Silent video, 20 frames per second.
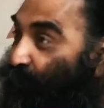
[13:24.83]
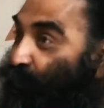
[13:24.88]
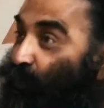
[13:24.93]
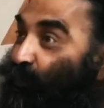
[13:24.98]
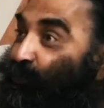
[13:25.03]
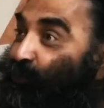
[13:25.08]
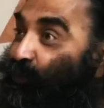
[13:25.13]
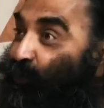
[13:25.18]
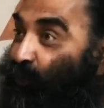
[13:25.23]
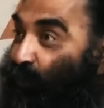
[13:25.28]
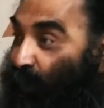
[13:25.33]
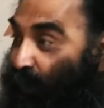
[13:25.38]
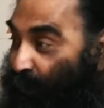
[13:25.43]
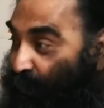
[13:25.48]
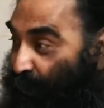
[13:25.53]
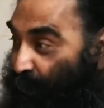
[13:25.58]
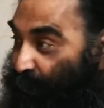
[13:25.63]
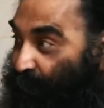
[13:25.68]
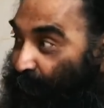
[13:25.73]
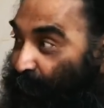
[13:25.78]
also
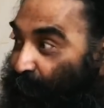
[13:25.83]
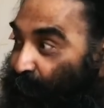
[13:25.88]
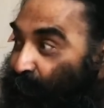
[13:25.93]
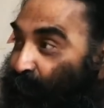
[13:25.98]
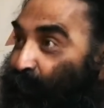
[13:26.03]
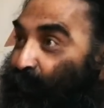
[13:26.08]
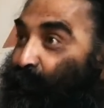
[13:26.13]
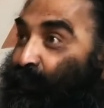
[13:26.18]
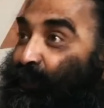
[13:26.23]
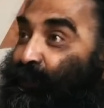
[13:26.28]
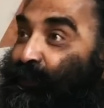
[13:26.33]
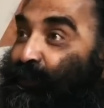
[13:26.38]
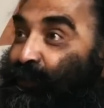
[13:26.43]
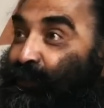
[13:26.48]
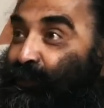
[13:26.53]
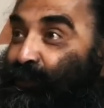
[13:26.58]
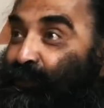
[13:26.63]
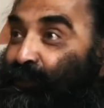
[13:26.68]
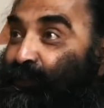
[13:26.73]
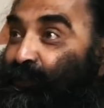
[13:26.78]
under the duties.
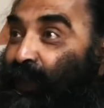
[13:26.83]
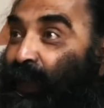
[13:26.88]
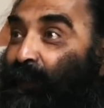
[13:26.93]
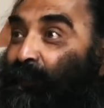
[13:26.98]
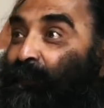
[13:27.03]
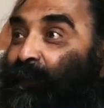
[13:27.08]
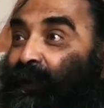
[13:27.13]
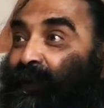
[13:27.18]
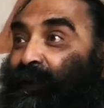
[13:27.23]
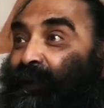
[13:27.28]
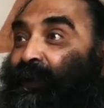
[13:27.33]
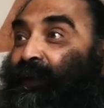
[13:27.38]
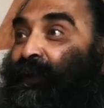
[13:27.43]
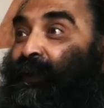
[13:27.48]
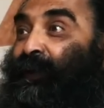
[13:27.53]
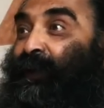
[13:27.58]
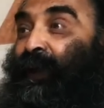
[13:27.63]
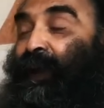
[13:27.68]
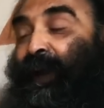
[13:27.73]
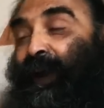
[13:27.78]
This is dharma.
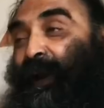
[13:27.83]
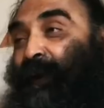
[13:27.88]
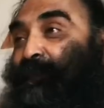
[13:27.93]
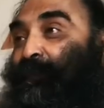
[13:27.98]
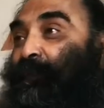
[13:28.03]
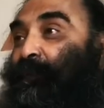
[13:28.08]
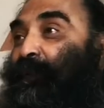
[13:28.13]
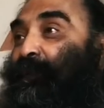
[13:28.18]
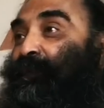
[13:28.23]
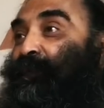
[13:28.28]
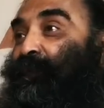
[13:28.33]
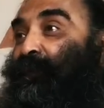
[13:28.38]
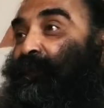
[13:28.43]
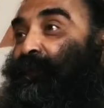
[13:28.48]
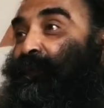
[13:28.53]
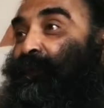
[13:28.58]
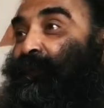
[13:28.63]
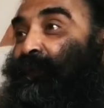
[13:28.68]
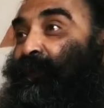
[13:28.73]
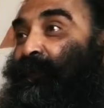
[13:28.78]
Have to be
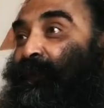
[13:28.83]
flow.